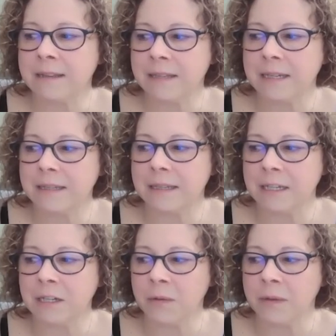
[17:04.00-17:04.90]
I think
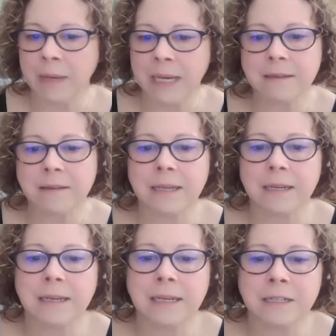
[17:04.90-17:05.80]
that, the main
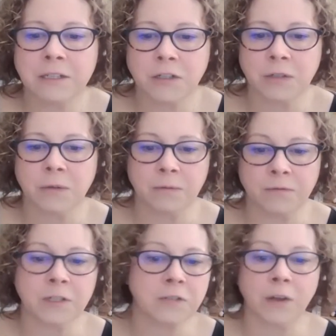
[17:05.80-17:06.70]
thing is
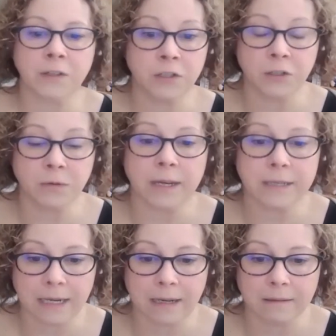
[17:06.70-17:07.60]
to, first of all, do
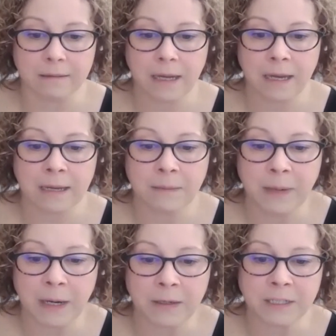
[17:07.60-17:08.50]
not tell
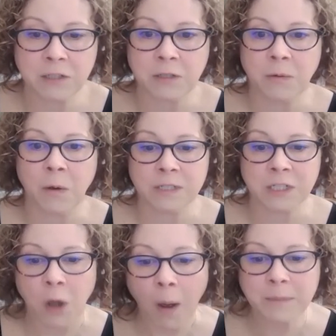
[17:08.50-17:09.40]
parents to
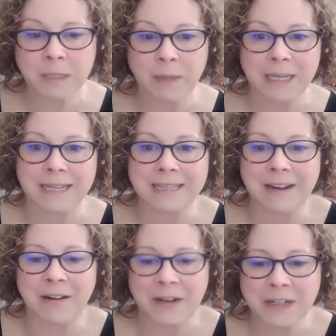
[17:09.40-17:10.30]
stop speaking
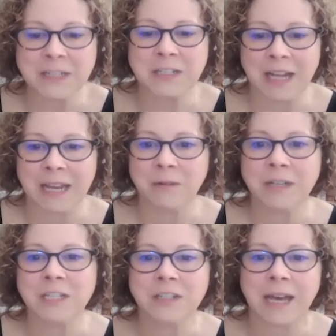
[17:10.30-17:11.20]
their heritage
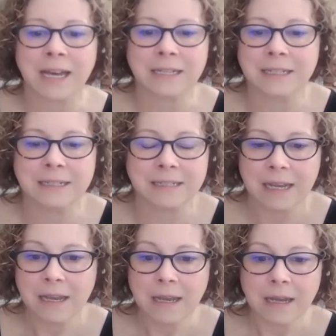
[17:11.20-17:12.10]
language. That is
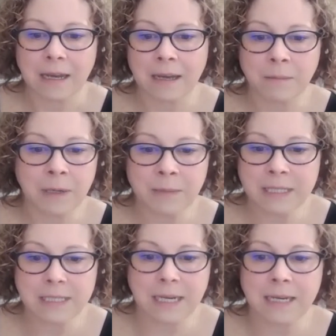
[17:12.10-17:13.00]
a
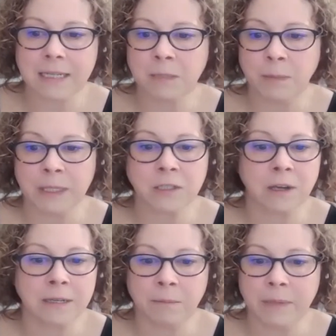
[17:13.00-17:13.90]
mistake. It's built
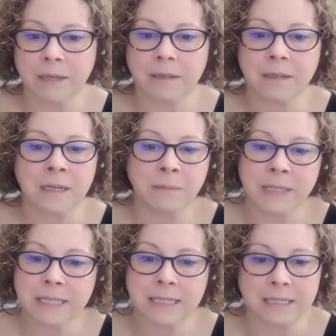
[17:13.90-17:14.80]
on a myth and a
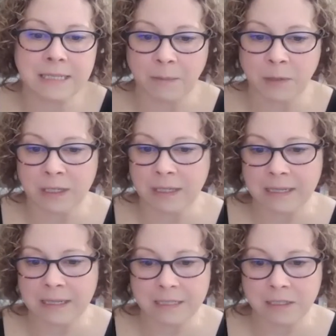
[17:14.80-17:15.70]
misconception,
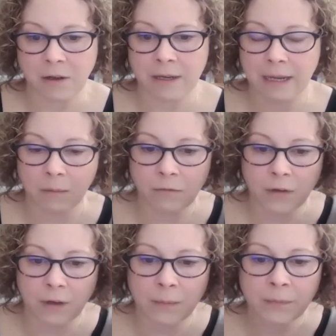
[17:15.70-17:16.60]
and it is not
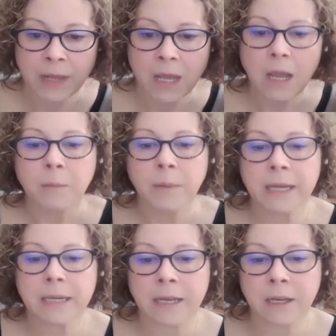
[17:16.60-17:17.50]
helpful.
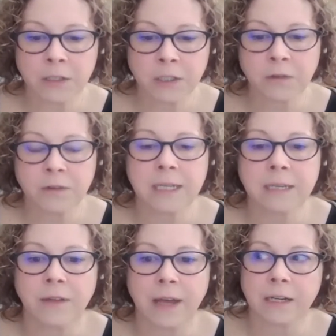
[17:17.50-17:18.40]
But I also
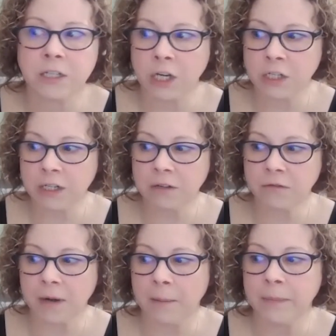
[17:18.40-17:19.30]
think that,
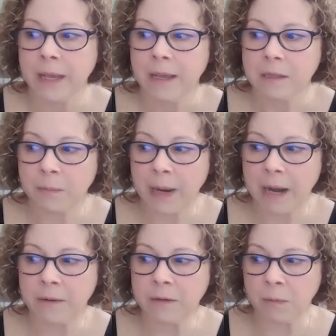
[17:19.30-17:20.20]
judging from the
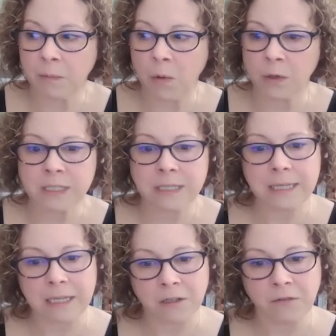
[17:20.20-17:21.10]
parent reports in
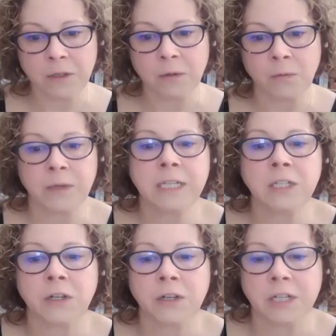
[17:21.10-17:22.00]
the interview
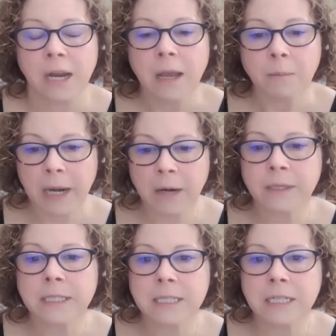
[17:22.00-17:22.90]
research,
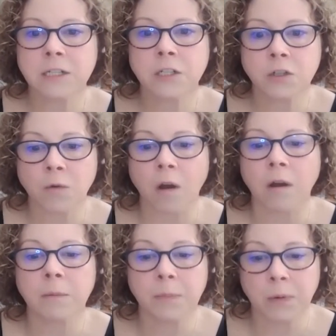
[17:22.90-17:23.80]
parents need
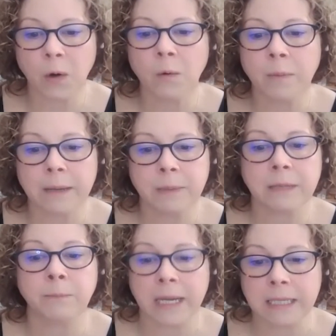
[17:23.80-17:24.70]
strong
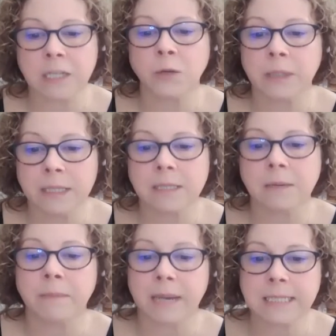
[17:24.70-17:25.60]

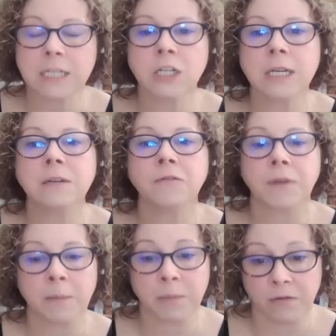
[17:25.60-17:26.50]
pro-bilingualism messaging
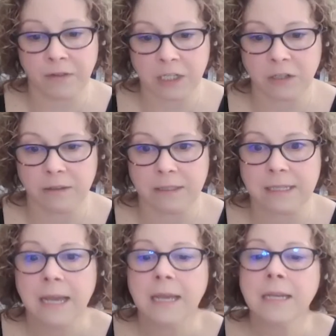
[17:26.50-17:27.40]
from
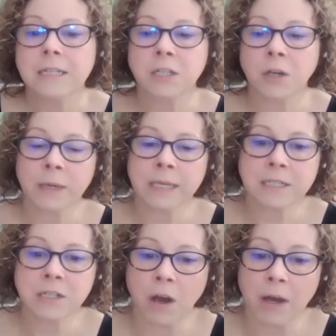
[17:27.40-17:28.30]
professionals. So
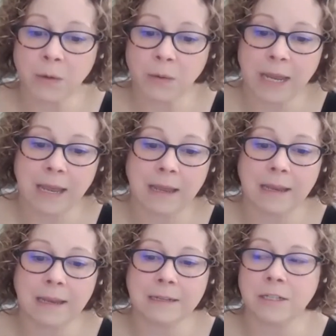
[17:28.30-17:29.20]
it's not
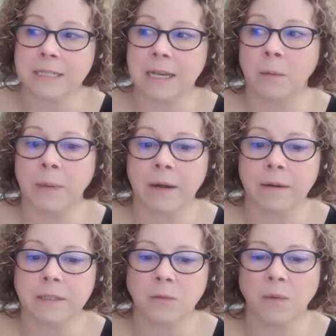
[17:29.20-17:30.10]
okay to tell
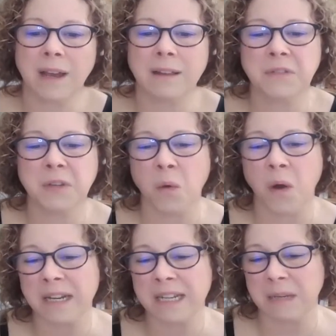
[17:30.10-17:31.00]
parents, well, if you
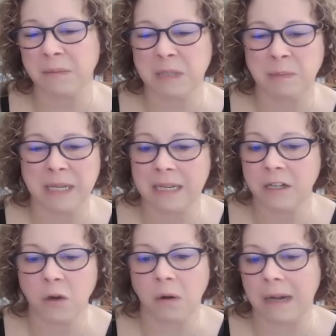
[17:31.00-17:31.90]
want to keep
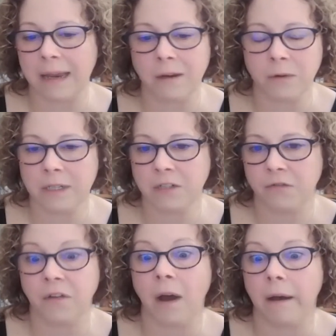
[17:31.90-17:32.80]
speaking your
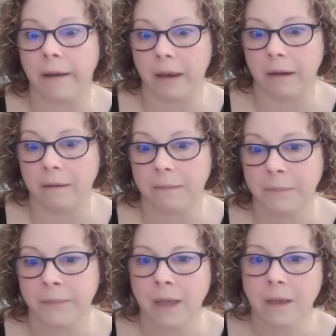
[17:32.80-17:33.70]
language, fine.
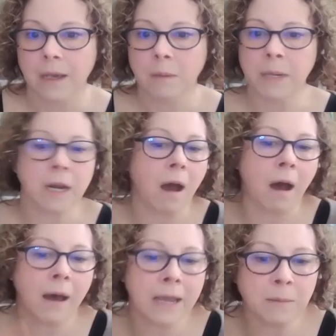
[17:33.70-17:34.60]
But
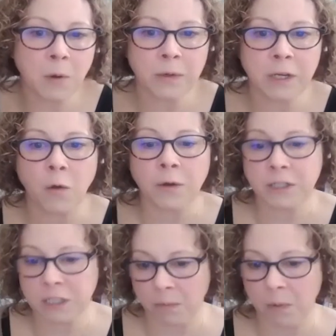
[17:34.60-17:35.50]
I am only going
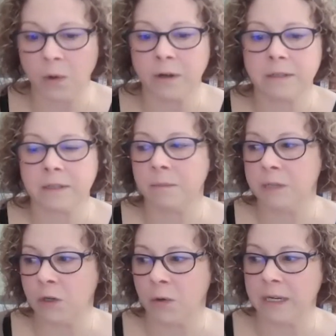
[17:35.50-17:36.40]
to support the
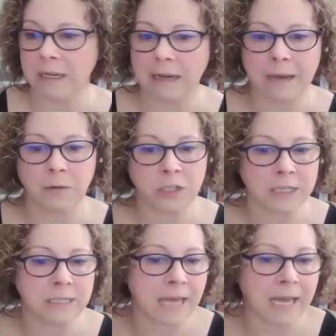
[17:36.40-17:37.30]
majority language
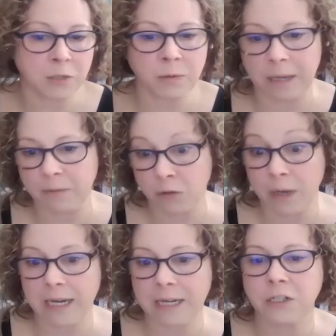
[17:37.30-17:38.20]
because that's what I'm
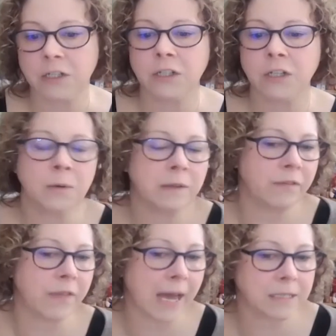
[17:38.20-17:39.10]
trained to do,
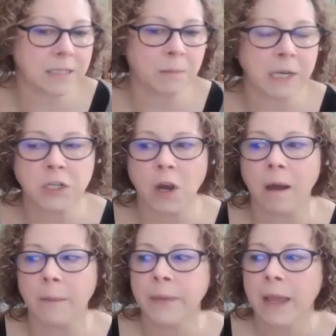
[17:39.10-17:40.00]
and that's my
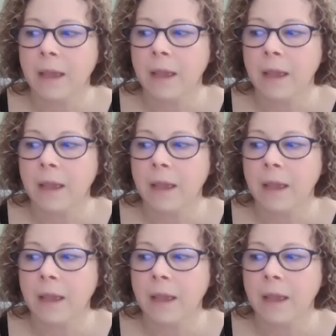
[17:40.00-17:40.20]
job.